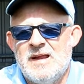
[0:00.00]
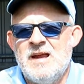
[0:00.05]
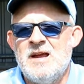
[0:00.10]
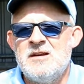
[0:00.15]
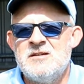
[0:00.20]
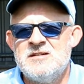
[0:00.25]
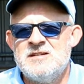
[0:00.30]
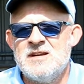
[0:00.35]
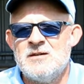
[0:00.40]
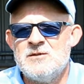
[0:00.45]
He
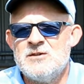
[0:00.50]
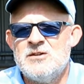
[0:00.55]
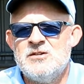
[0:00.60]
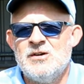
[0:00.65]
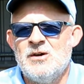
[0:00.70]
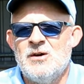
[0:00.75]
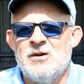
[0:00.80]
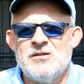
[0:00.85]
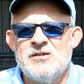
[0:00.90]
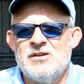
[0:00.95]
had 7
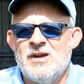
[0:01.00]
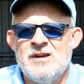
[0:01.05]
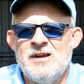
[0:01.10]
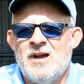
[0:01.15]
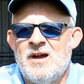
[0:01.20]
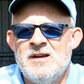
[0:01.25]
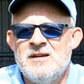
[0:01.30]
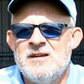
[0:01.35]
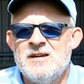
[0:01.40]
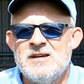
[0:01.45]
shots.
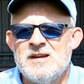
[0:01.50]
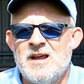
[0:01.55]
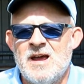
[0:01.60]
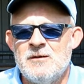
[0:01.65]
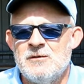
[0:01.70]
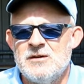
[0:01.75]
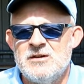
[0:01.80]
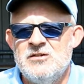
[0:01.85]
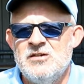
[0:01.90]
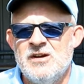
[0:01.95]
I didn't
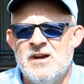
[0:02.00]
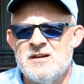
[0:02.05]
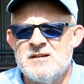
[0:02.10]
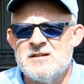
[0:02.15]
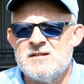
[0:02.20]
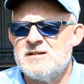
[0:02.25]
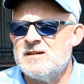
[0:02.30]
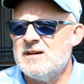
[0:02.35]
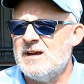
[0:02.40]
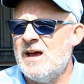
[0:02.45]
have a
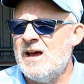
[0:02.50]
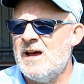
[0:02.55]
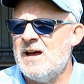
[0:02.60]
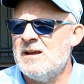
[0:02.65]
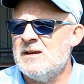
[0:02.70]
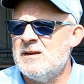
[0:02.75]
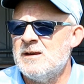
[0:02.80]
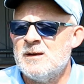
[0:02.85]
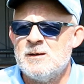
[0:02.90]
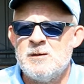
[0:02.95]
chance,
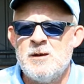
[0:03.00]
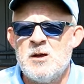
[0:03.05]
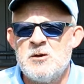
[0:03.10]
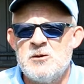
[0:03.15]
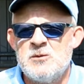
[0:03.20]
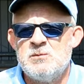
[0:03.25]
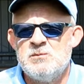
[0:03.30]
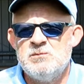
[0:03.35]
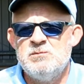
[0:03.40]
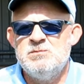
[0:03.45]
and
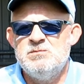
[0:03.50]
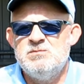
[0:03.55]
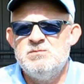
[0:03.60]
that's...